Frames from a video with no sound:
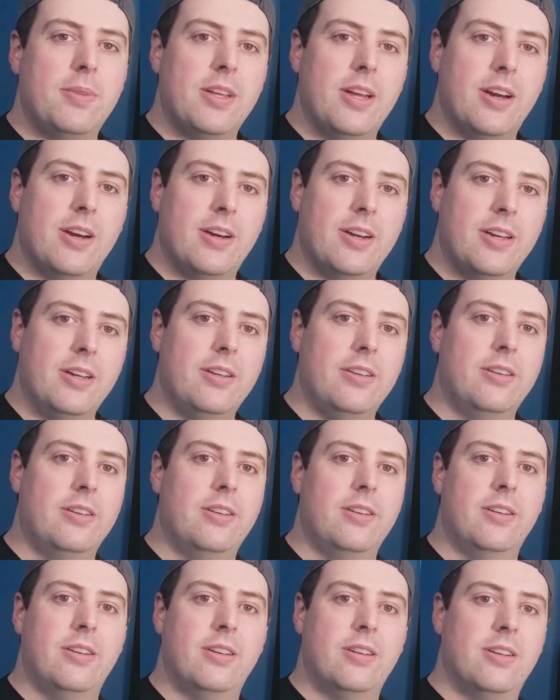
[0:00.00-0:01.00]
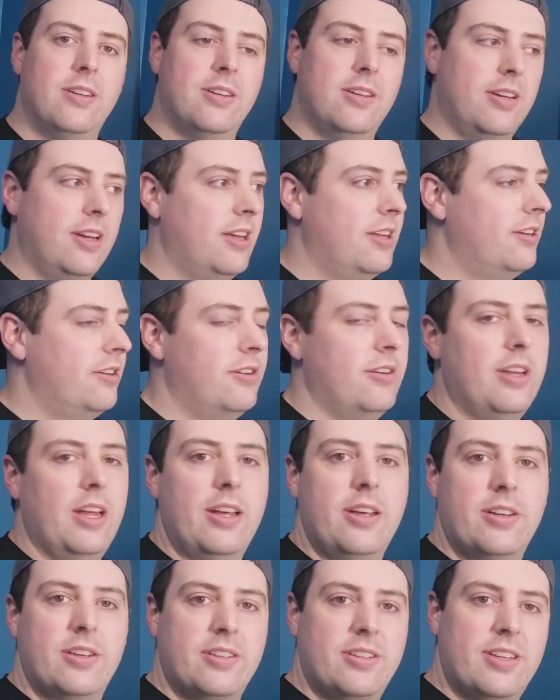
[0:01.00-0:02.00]
the area, and for
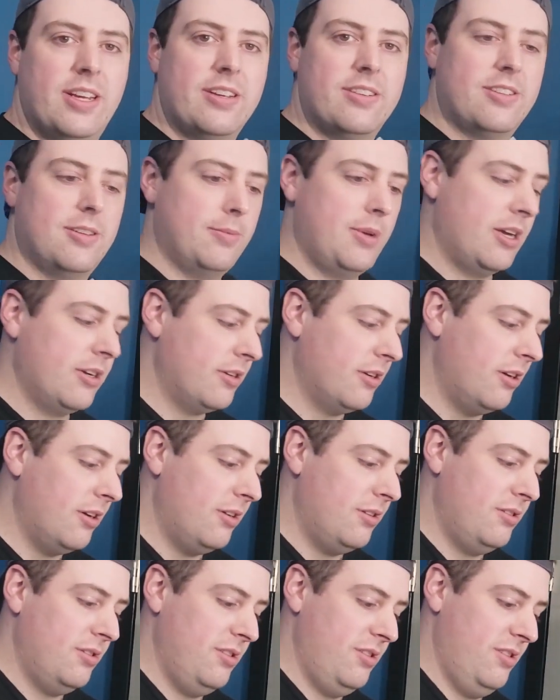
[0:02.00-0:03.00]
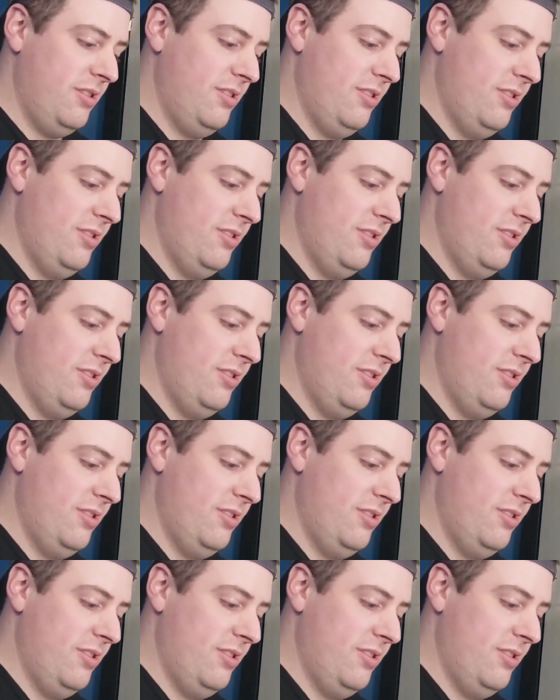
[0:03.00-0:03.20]
that you just take some alcohol.